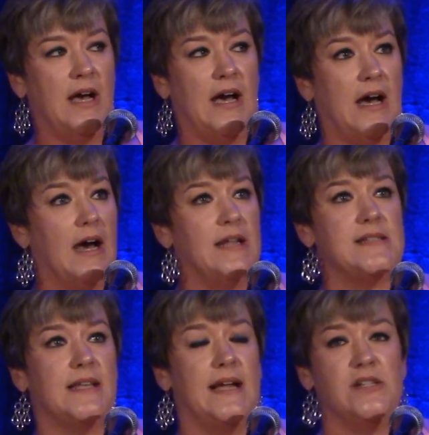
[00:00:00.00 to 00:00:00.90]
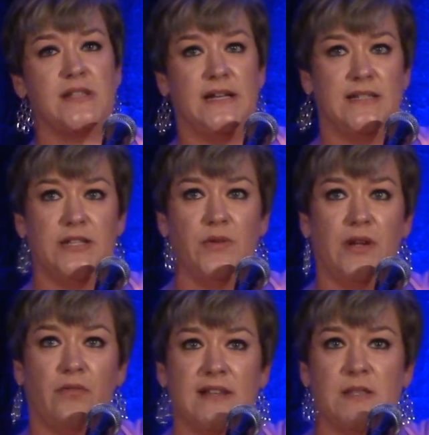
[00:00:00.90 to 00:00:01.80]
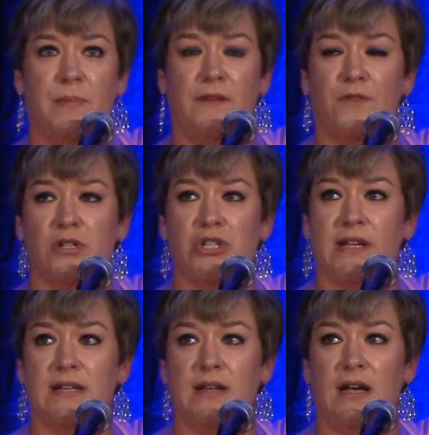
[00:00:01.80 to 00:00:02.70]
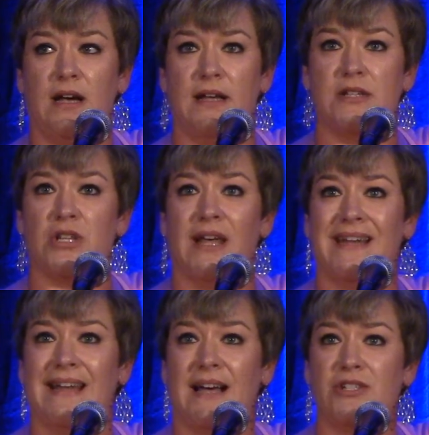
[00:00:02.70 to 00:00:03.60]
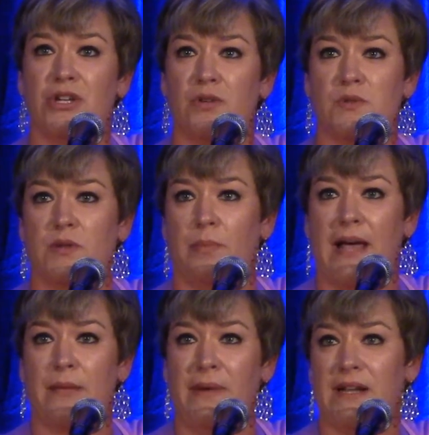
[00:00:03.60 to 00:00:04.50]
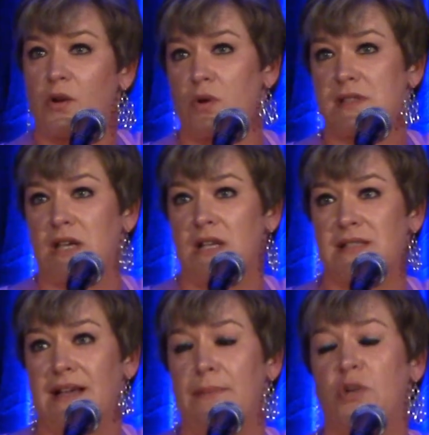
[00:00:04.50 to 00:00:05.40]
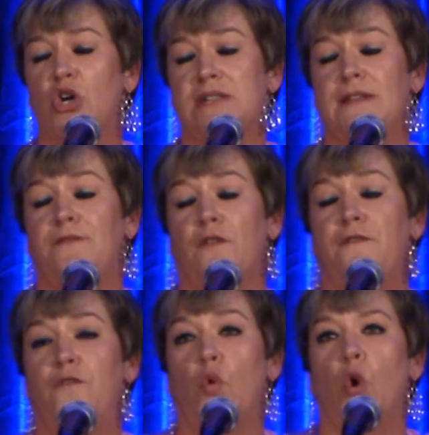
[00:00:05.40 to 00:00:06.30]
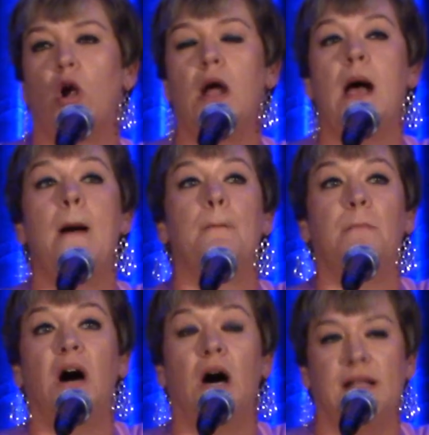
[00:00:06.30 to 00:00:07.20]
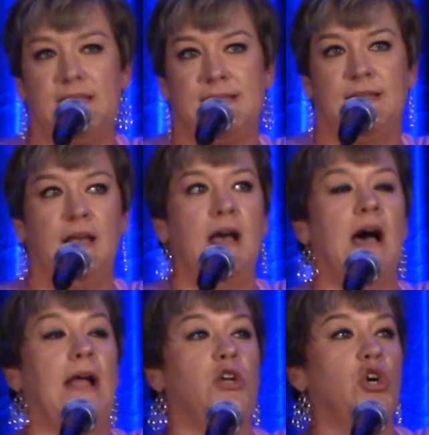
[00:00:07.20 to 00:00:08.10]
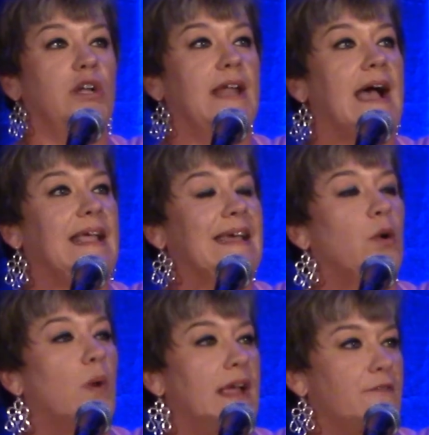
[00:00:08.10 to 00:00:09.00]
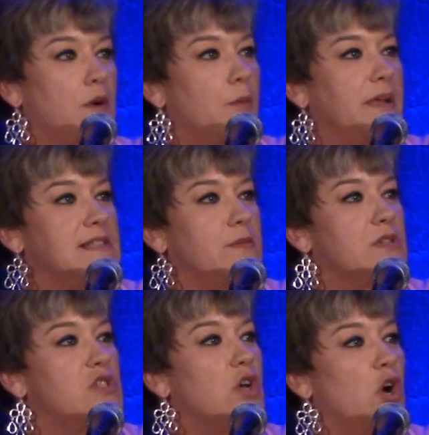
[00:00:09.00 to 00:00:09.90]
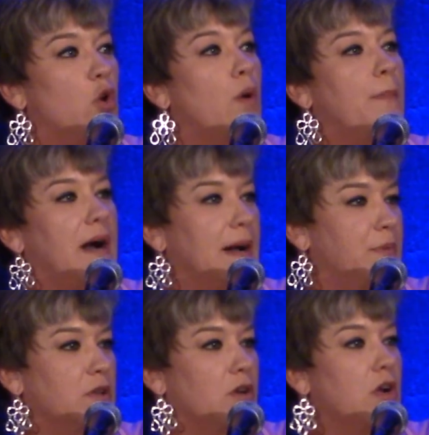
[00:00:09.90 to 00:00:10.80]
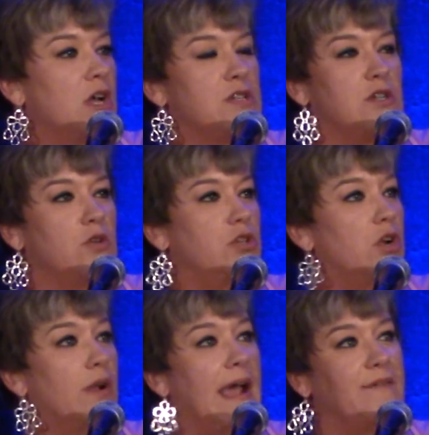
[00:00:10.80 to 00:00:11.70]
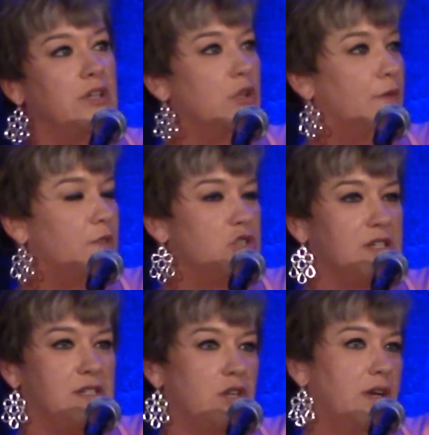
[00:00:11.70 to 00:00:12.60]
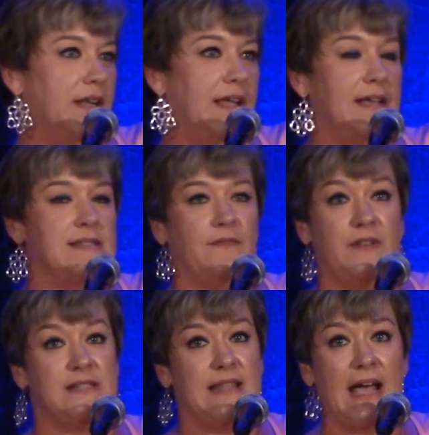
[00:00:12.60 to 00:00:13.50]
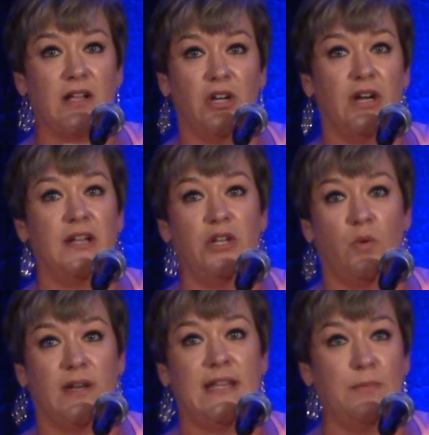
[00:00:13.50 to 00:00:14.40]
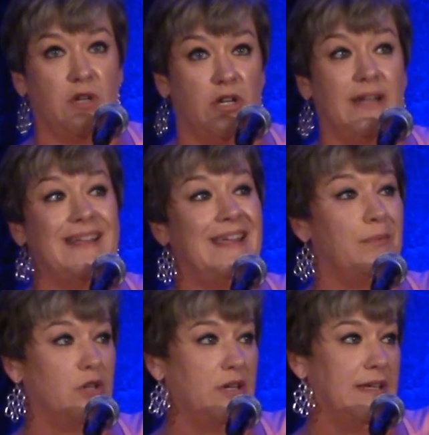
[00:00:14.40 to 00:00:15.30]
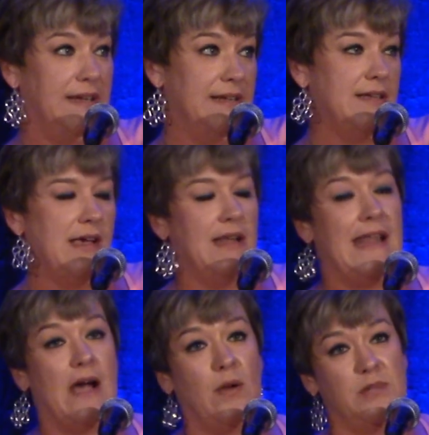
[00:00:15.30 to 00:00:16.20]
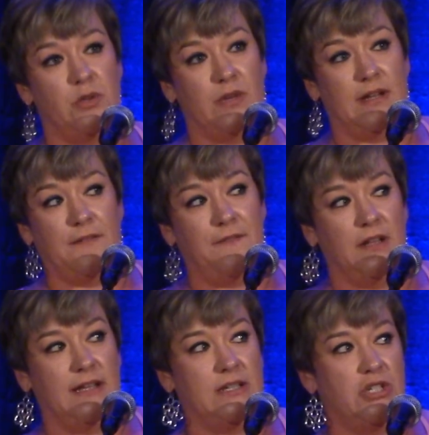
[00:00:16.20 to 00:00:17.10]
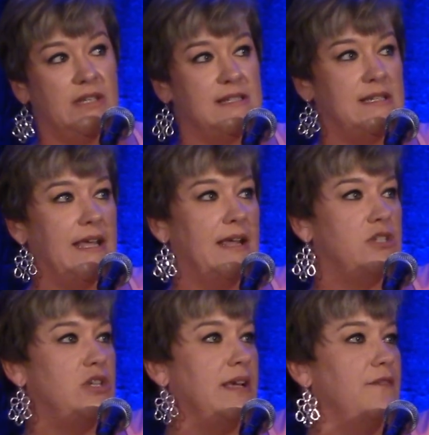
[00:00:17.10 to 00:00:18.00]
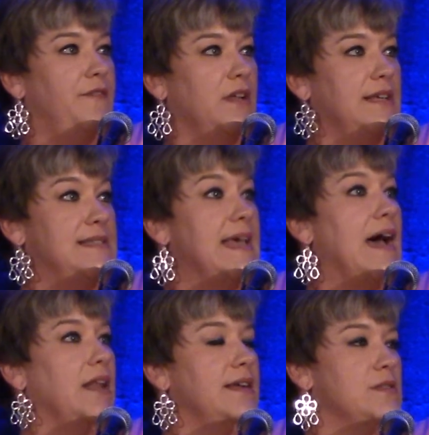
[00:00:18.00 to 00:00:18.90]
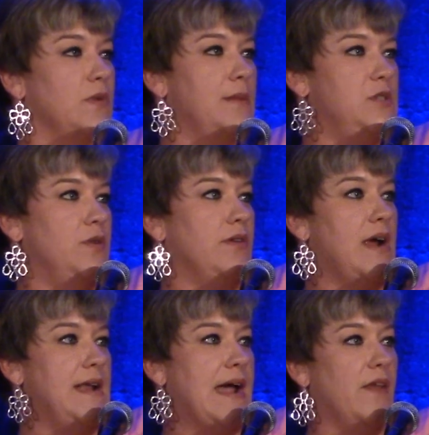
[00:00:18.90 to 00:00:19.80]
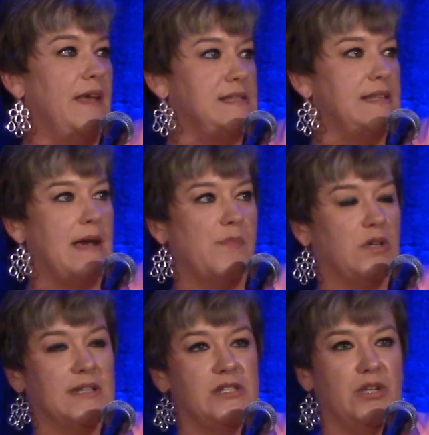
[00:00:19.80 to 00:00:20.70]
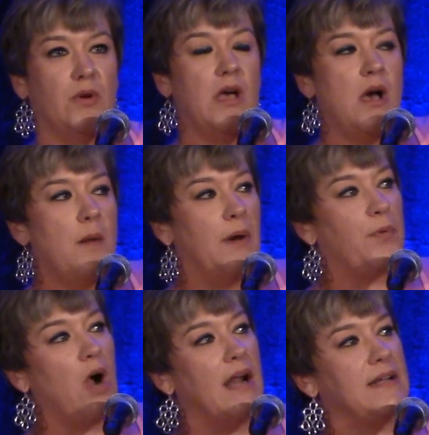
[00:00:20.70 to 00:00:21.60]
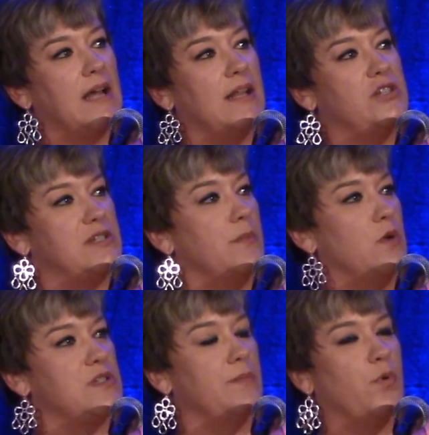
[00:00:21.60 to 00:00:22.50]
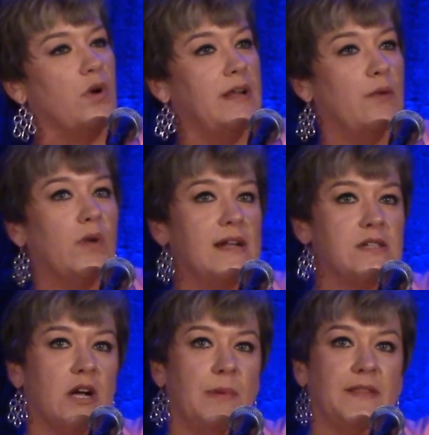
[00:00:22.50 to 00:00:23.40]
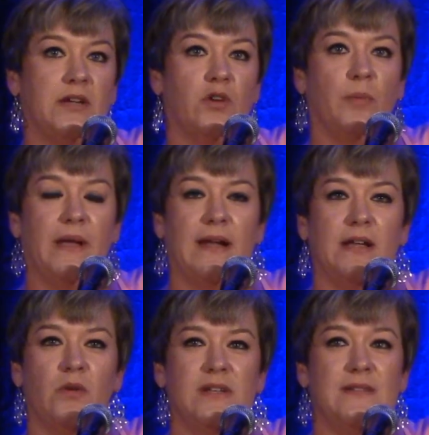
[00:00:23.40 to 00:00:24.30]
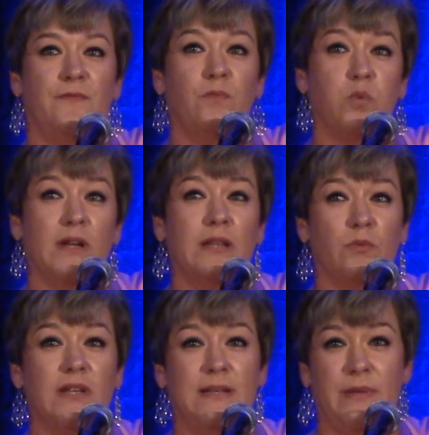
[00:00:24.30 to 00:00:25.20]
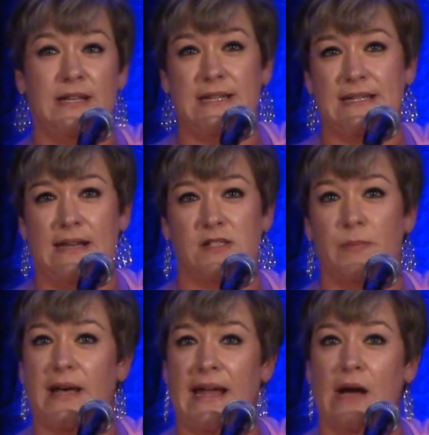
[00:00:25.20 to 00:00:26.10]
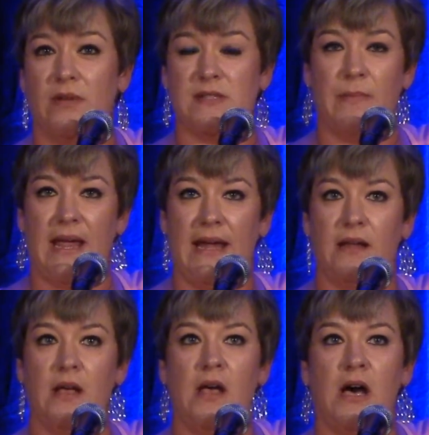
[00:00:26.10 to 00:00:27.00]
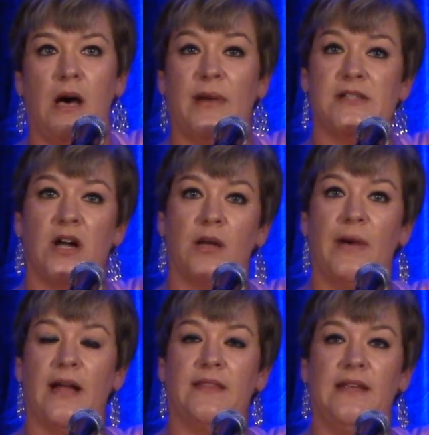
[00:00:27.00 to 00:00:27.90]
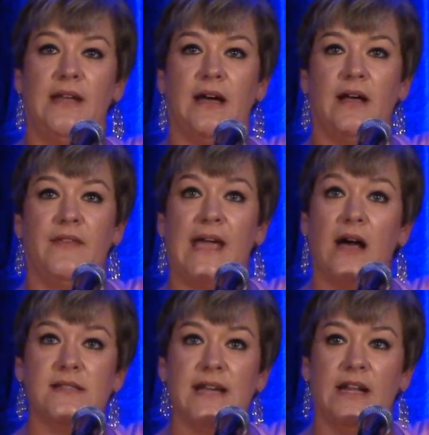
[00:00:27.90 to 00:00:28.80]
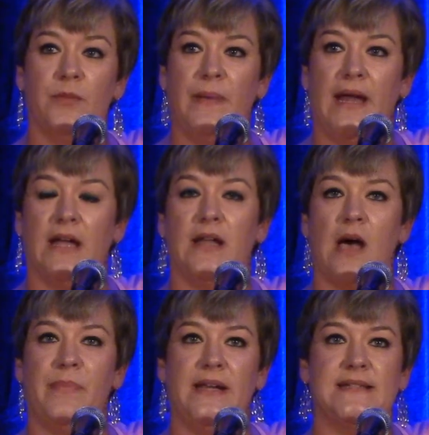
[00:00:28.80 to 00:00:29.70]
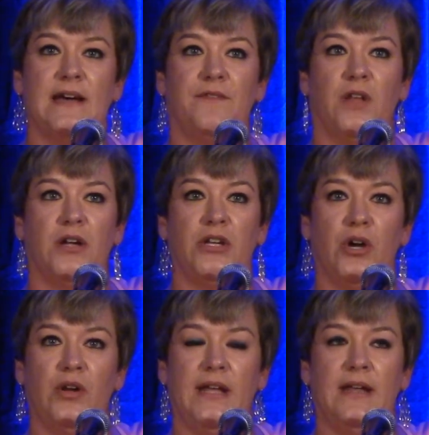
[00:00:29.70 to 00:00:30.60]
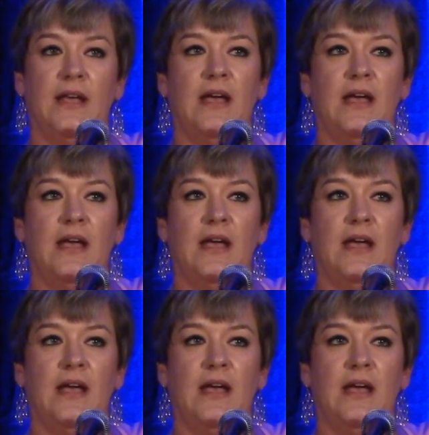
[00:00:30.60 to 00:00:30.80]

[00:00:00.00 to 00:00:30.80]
Honestly, I just got done doing a recipe for chicken enchilada nachos with a black bean and corn salsa. I cooked it for 4 months. I could not get away from it because it was so popular. So you don't have to do it for just 30 days. If it's that good and you want to keep cooking it. Now I'm doing a Philly cheesesteak, a chicken Philly salad is what I'm doing right now, and that's in that booklet too. But product knowledge is the most important, and when I talk about the grill pan, I go into really, really big details about how it's made. I talk about the outside of the pan not being Teflon coated.